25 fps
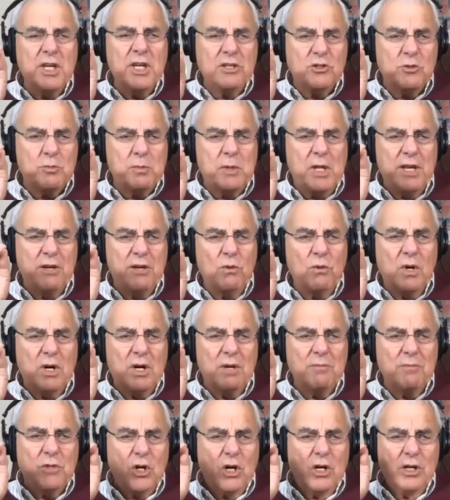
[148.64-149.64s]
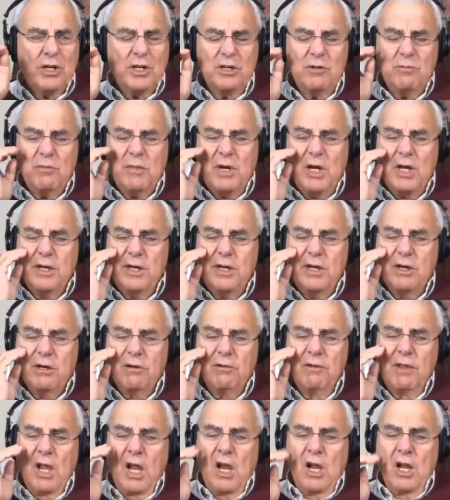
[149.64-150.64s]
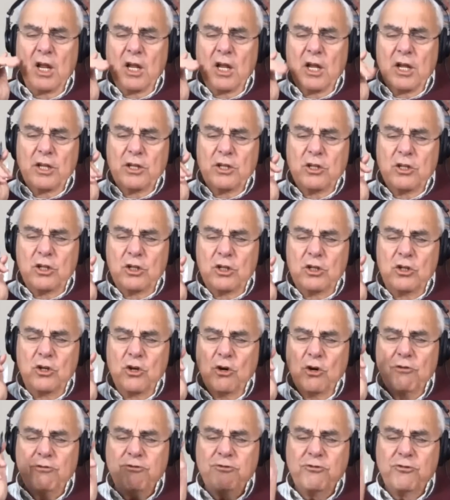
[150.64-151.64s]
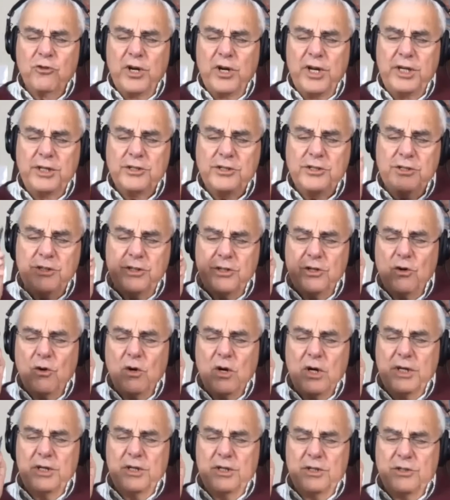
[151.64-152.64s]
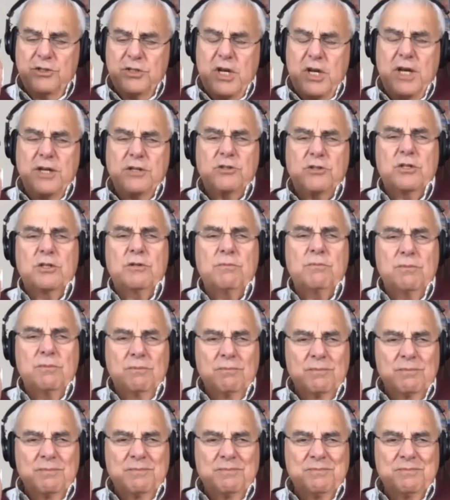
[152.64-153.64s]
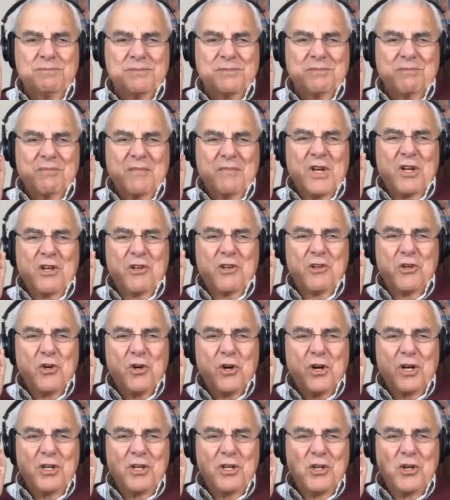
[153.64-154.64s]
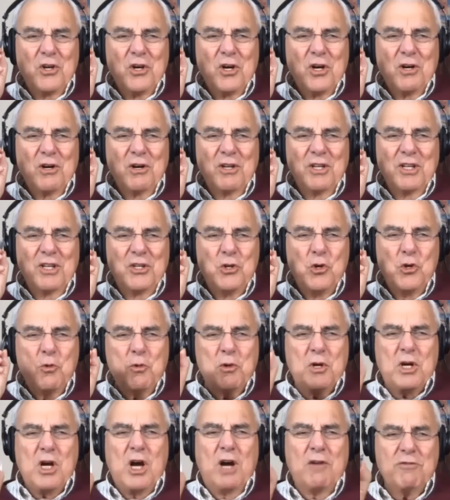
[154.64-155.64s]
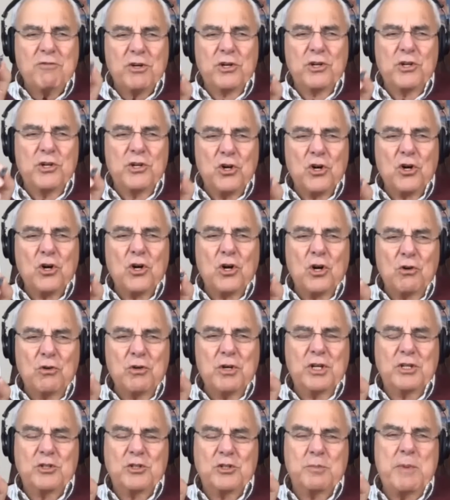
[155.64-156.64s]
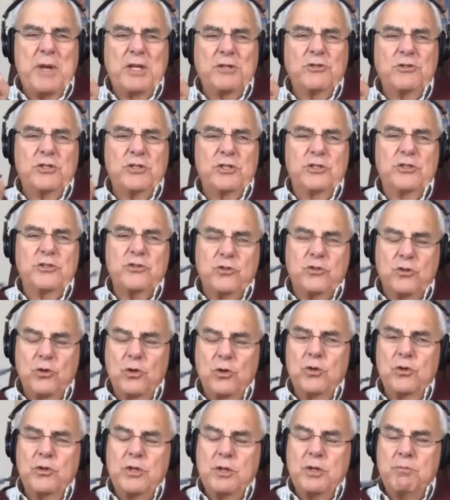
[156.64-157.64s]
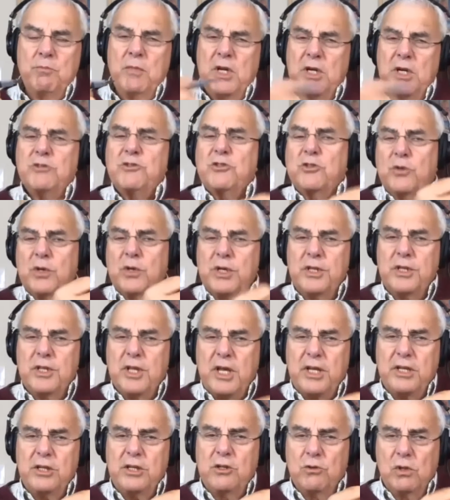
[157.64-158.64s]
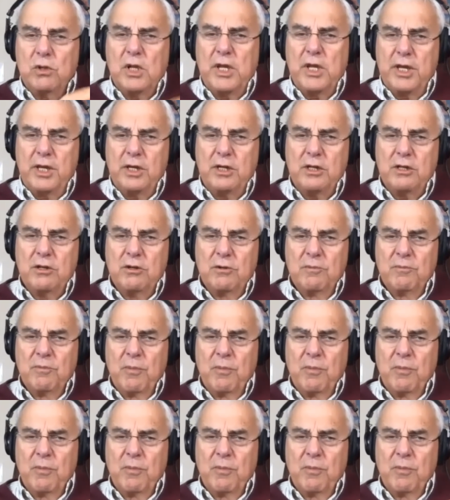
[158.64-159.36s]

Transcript: me explain what I'm talking about here. You're free to the organization. You cover your own expenses through the ministry that you lead.